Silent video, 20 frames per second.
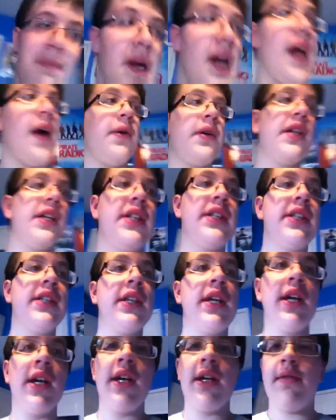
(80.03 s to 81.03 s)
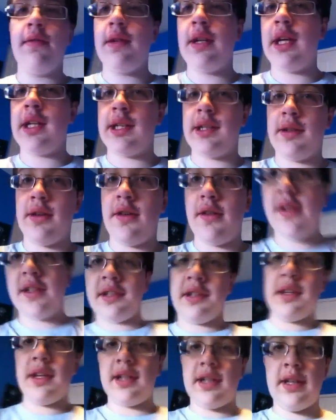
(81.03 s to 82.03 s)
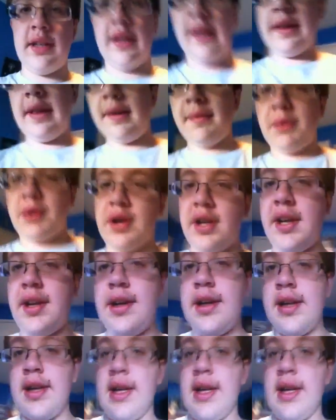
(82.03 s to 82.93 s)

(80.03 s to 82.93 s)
but now it is 10:30 in the morning.